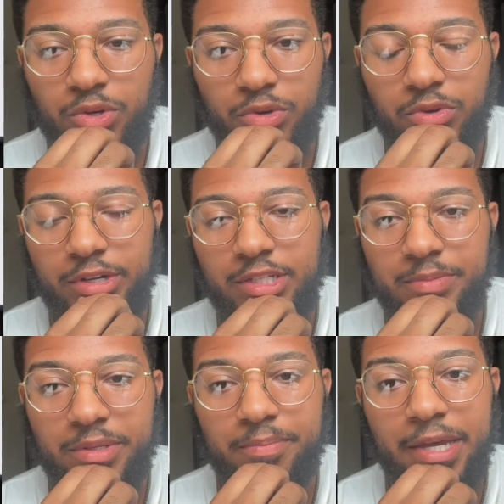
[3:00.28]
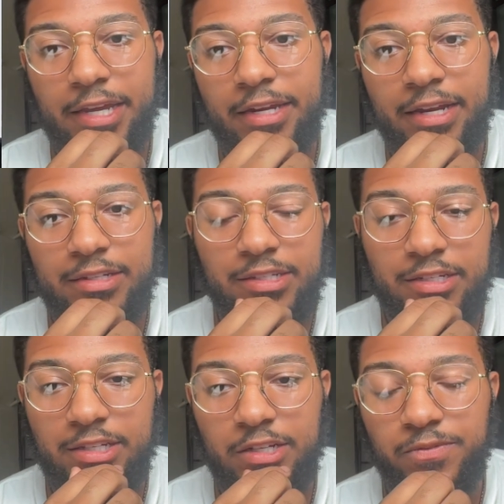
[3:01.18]
are going to be made at a
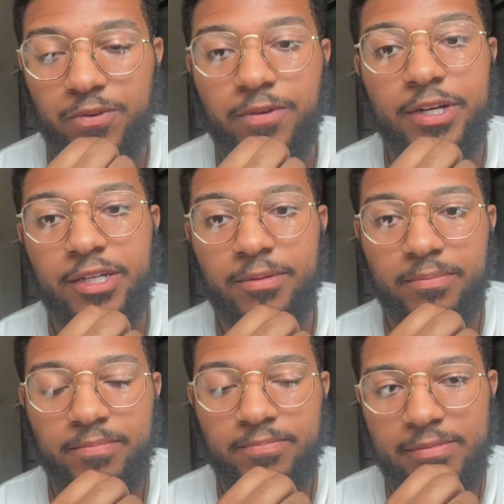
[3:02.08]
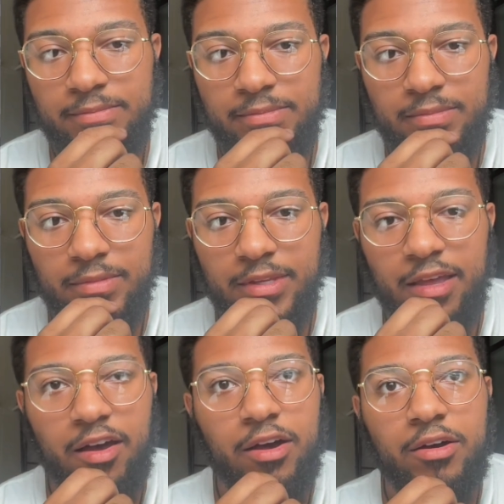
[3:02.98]
successful rate.
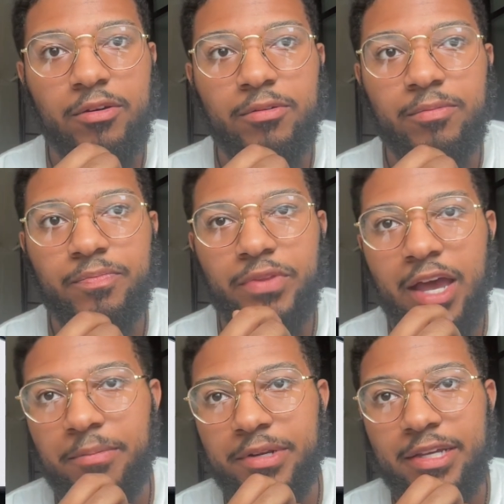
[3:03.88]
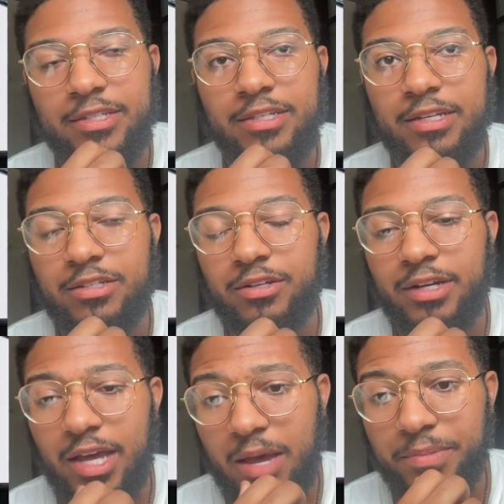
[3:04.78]
How many incidents are
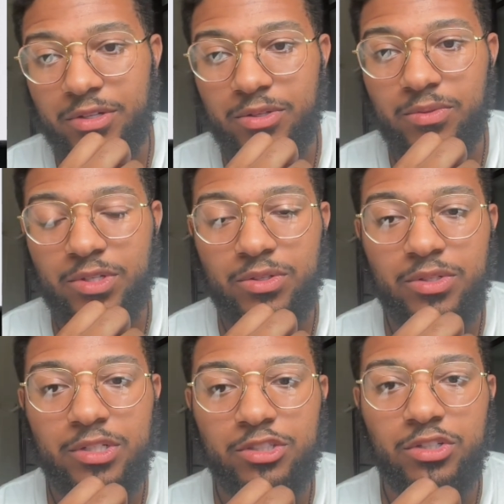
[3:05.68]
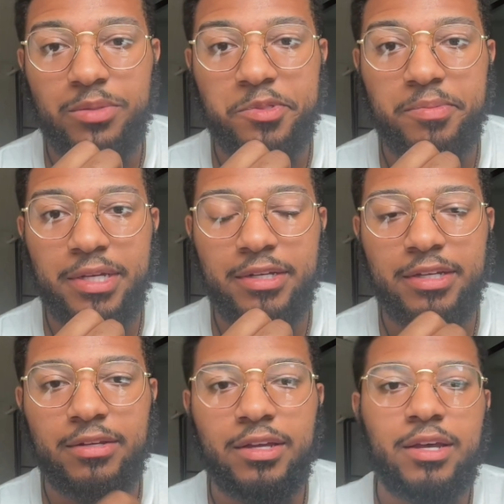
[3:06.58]
going to happen due to these trips
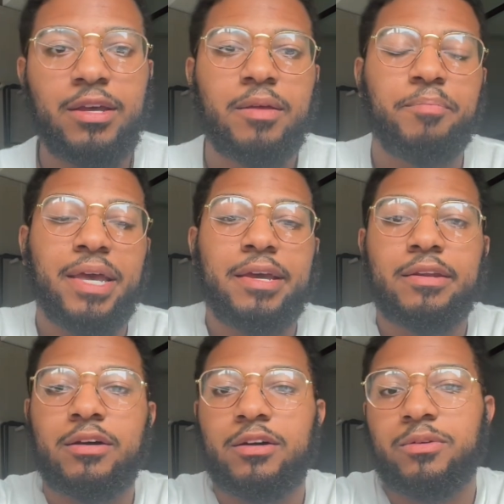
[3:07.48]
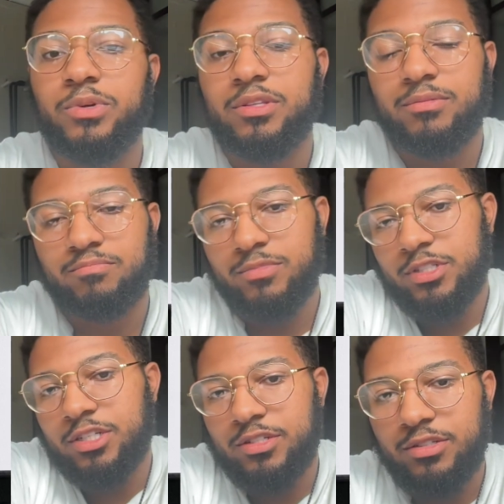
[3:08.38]
being made with
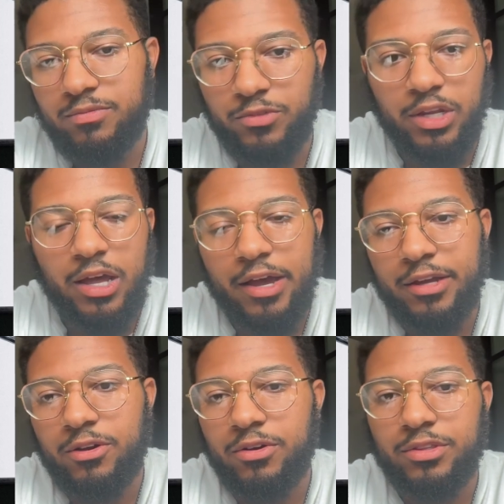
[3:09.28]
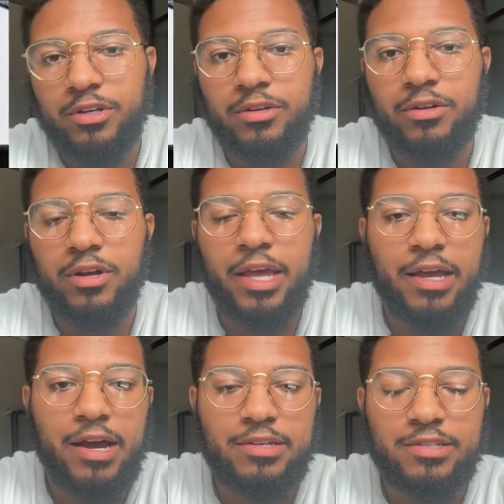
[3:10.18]
just relying on their
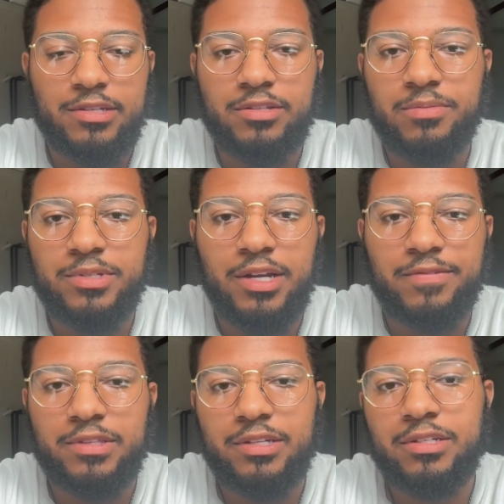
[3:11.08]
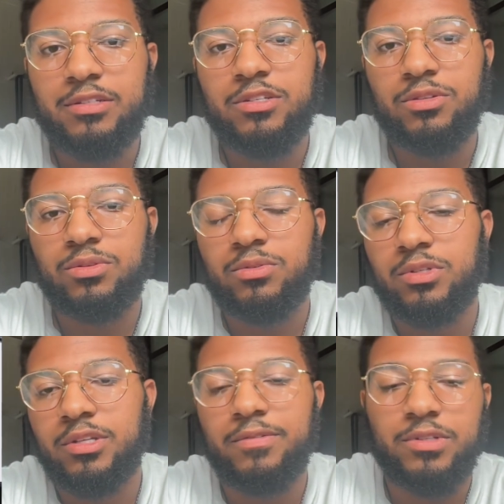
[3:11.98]
AI systems and everything to
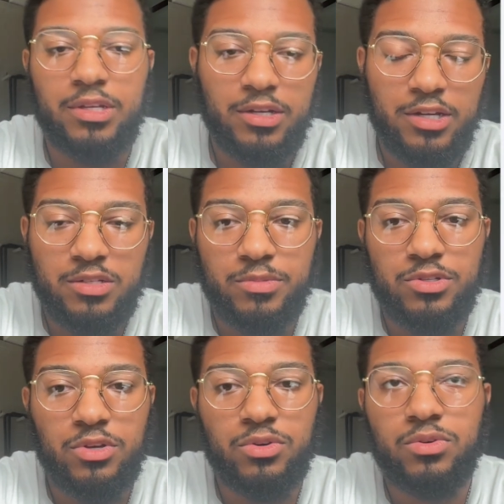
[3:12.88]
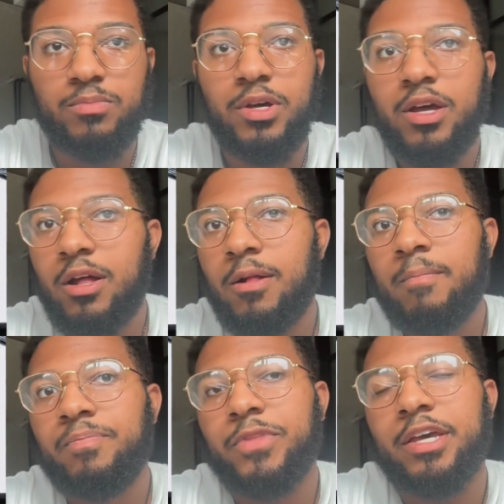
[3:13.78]
deliver to the customer's home.
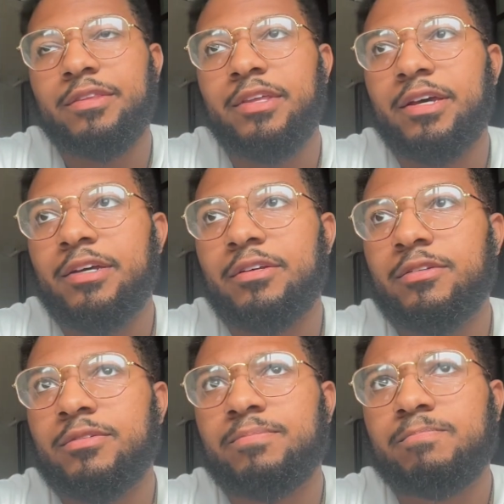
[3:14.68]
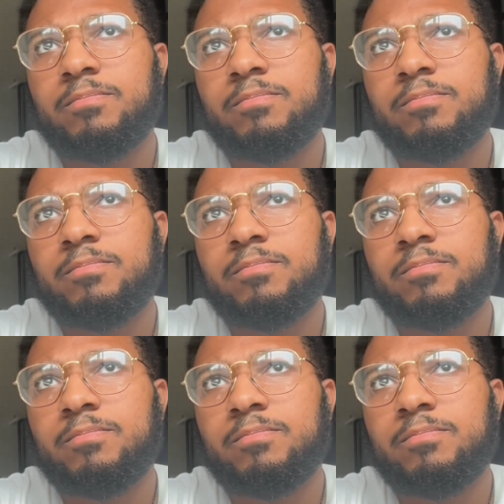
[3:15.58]
And then